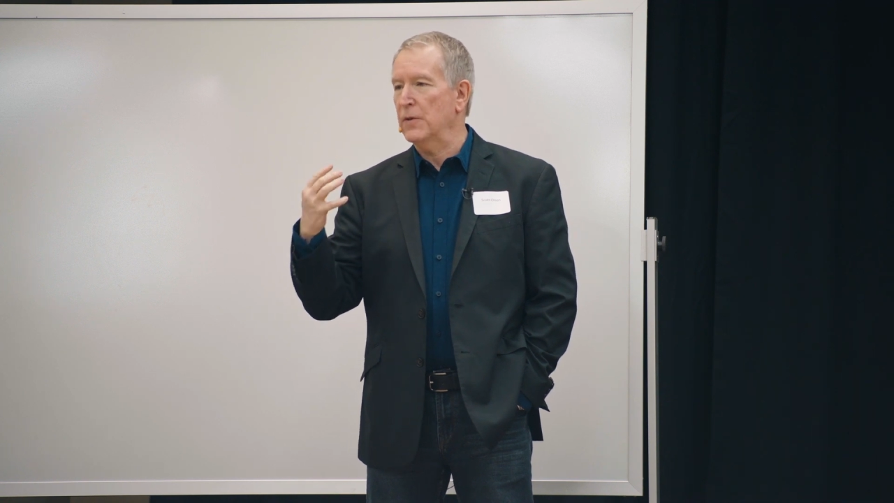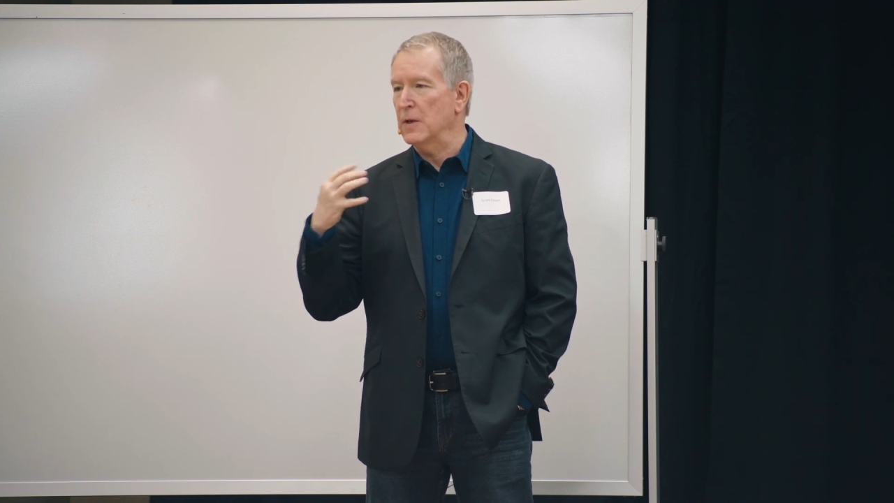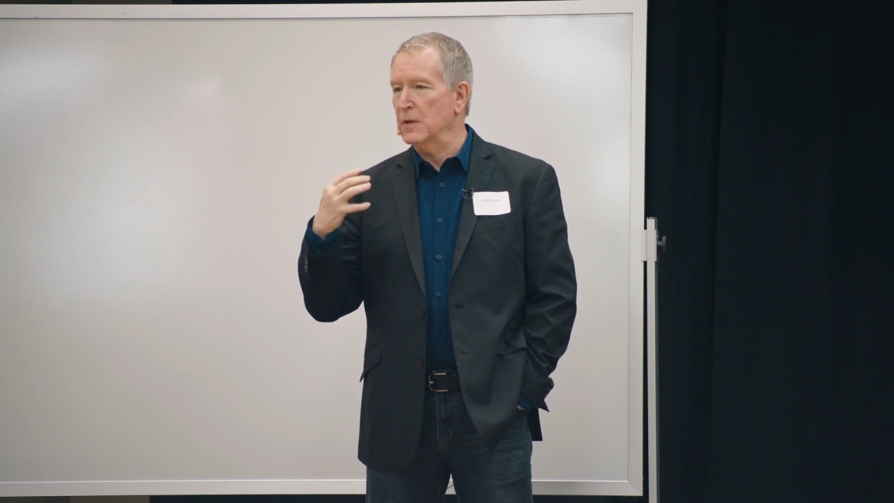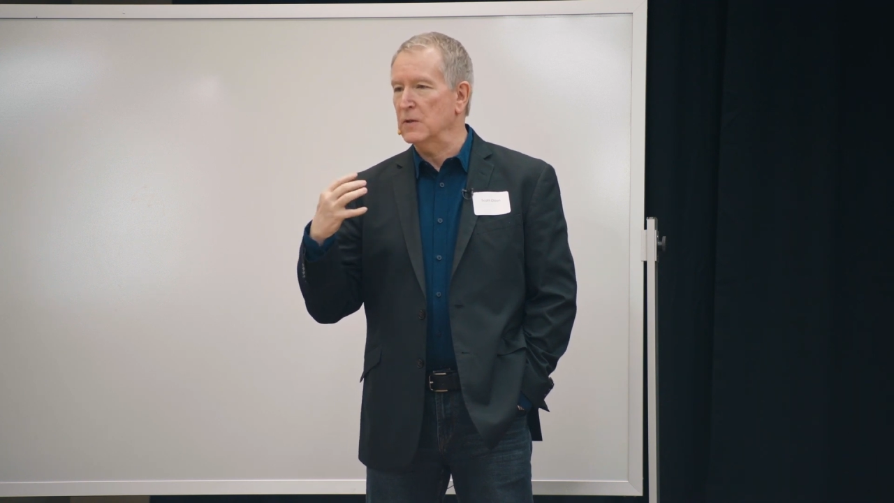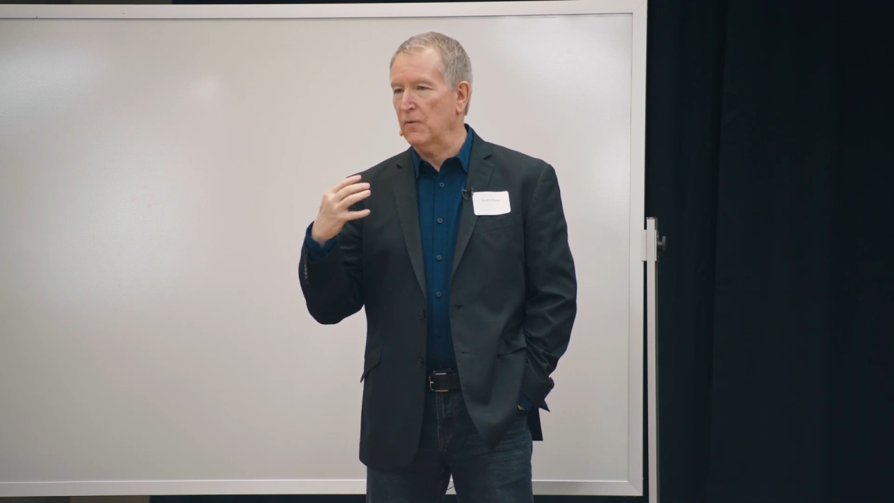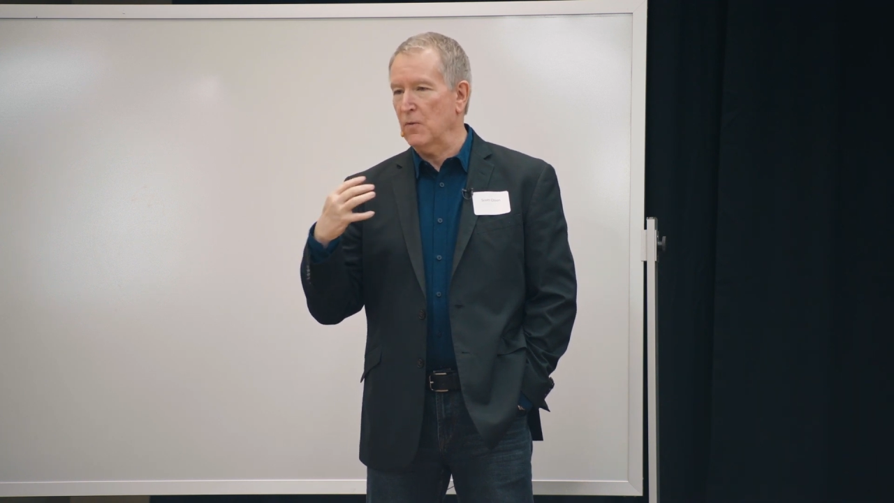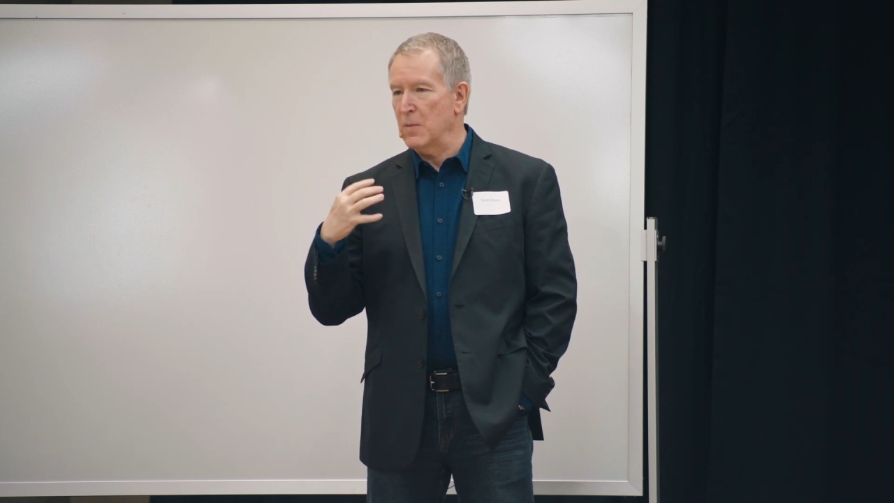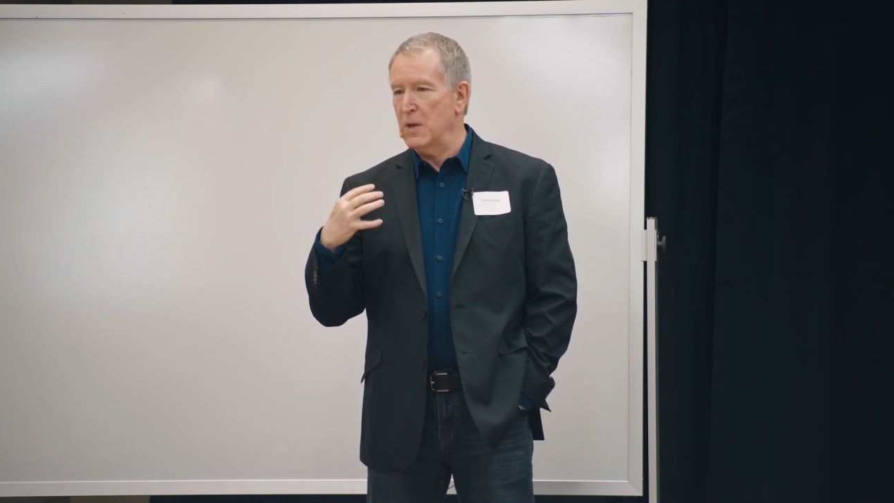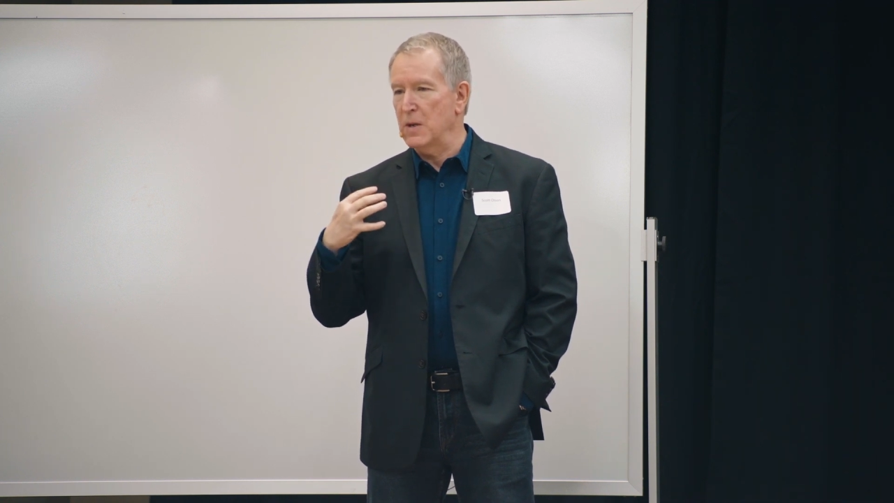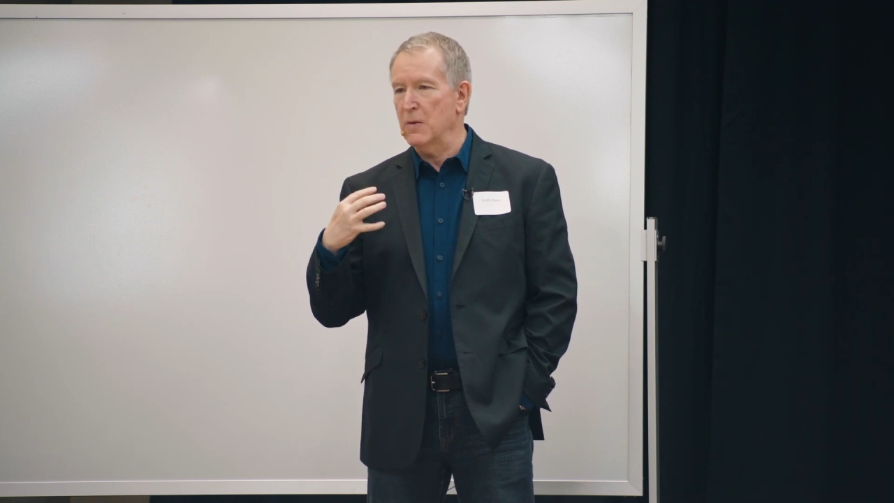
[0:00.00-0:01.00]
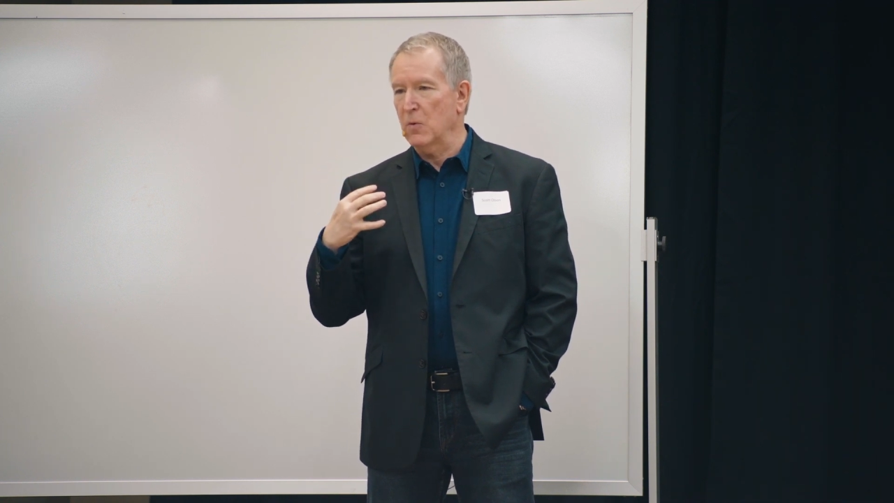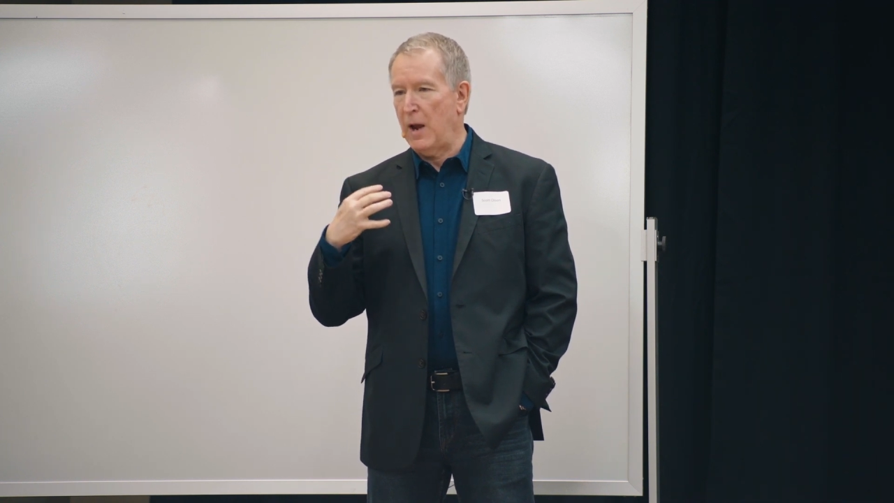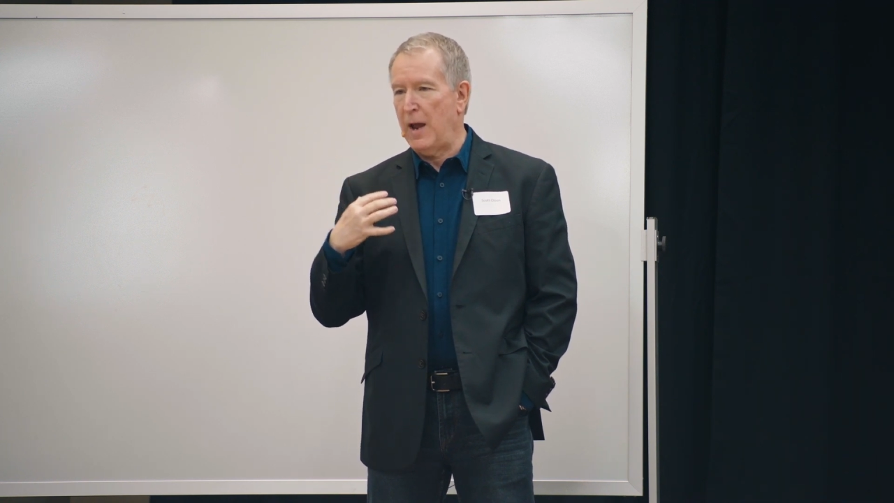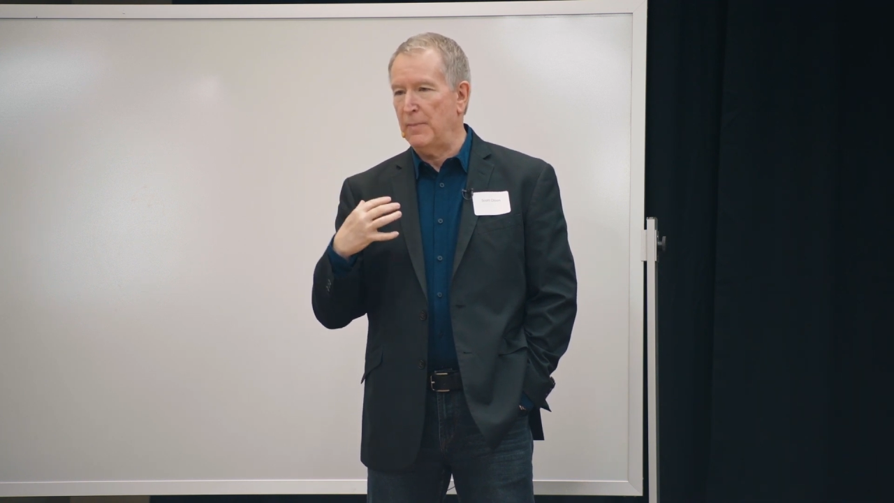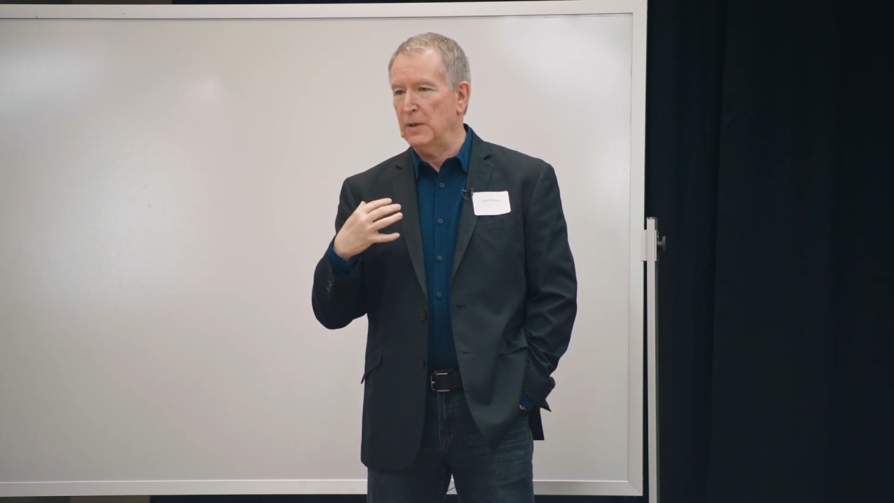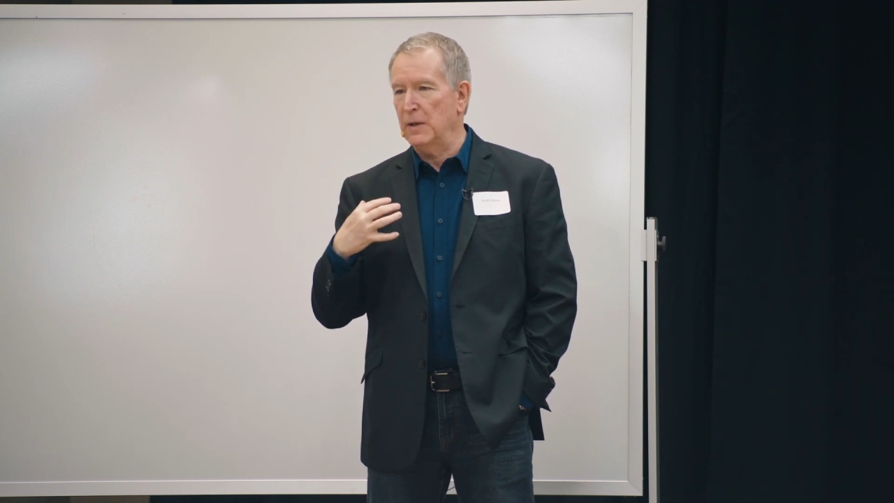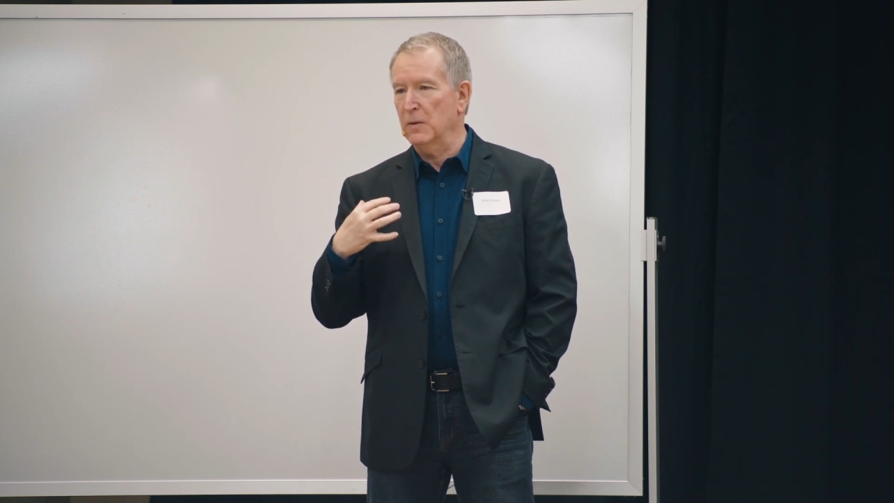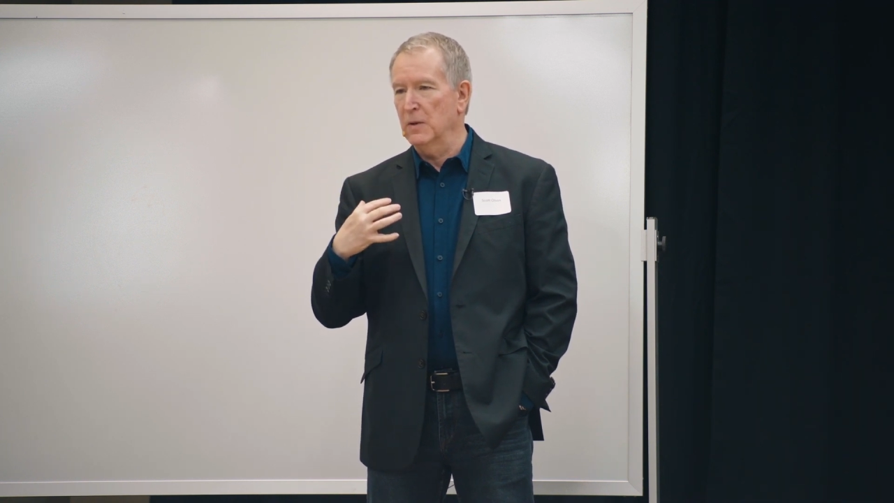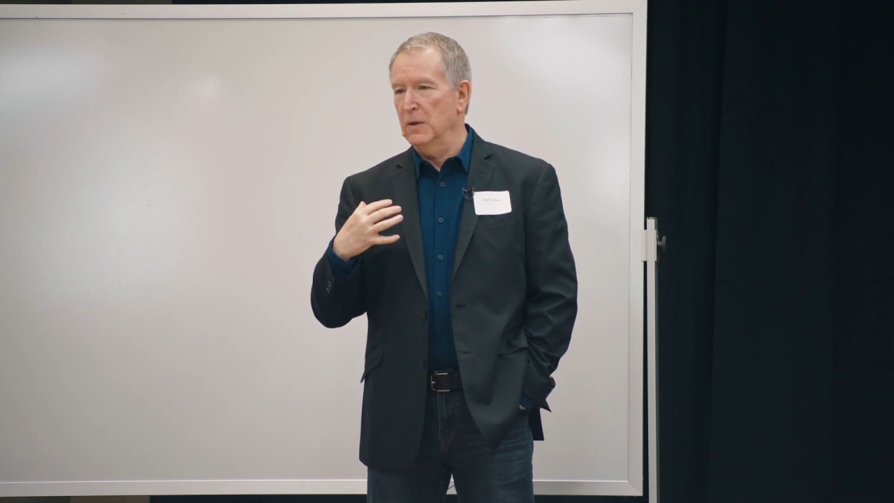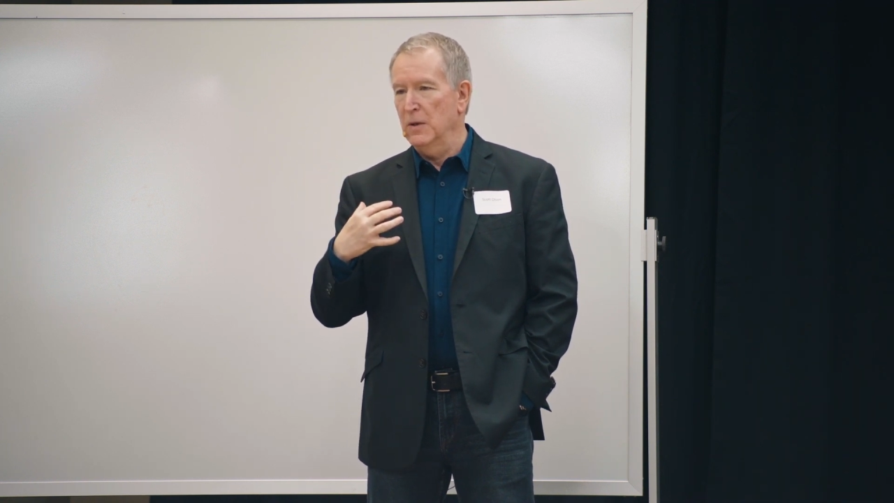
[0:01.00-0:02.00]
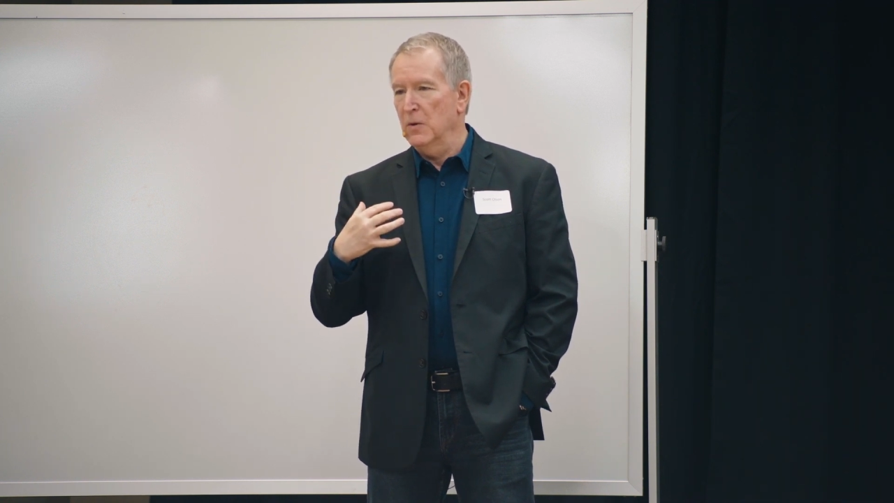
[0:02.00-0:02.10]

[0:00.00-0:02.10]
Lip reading: things for me that were happening